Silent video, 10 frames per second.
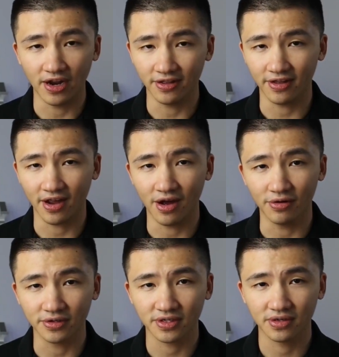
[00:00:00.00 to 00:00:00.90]
anything
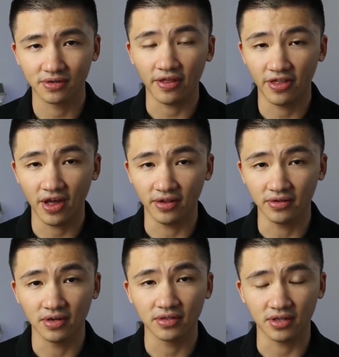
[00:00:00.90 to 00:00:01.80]
else. And then,
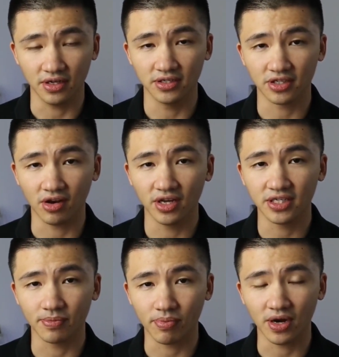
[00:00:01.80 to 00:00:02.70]
the
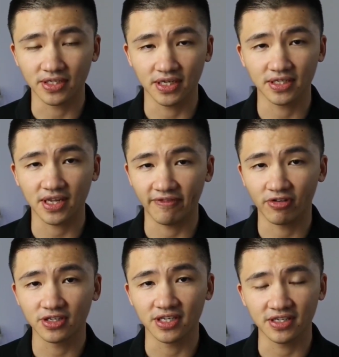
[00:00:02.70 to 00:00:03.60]
installation process
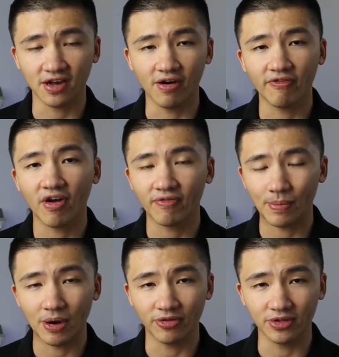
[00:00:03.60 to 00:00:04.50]
diverts itself from
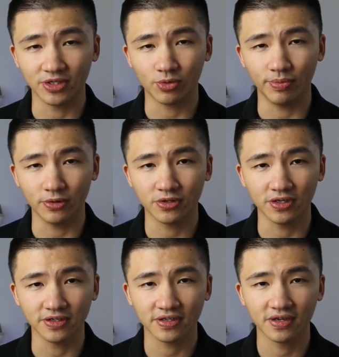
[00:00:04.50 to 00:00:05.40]
other
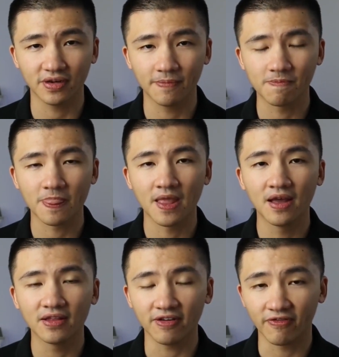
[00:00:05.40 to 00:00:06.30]
distributions.
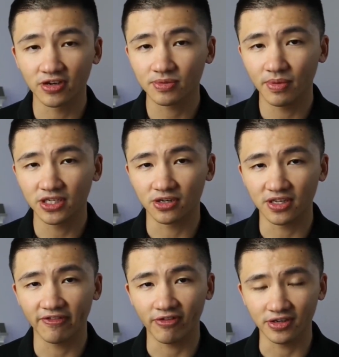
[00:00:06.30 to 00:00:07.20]
The first major
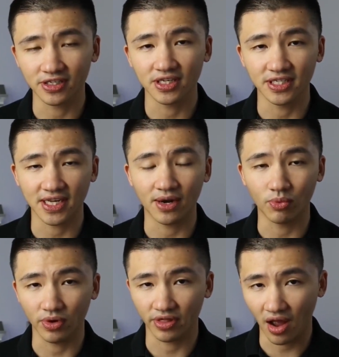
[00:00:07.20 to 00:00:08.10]
difference is that
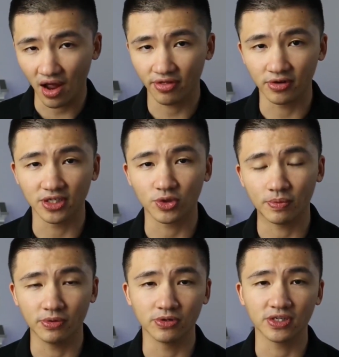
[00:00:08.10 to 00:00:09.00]
with other
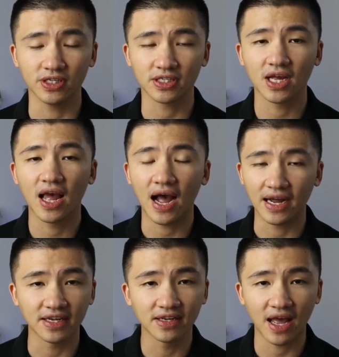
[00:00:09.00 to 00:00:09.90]
distributions, I
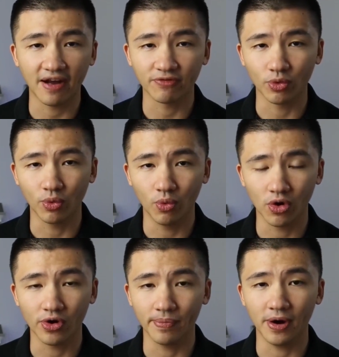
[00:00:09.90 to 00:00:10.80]
didn't have to
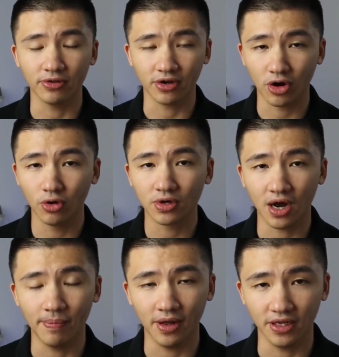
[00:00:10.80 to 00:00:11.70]
worry about the code
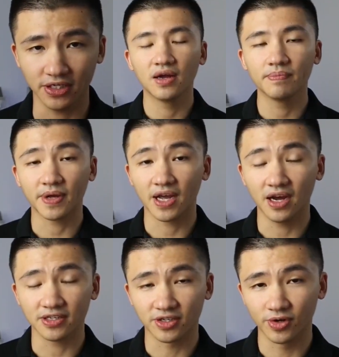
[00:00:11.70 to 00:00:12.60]
compilation
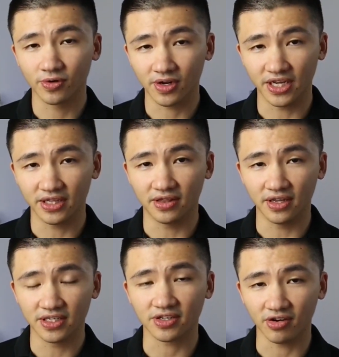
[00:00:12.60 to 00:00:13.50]
because usually
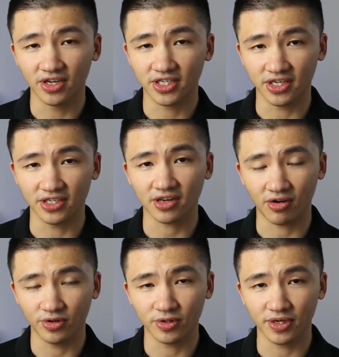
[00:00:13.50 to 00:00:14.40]
the installations
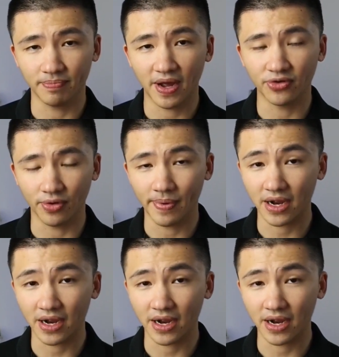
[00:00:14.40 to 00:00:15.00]
are using binary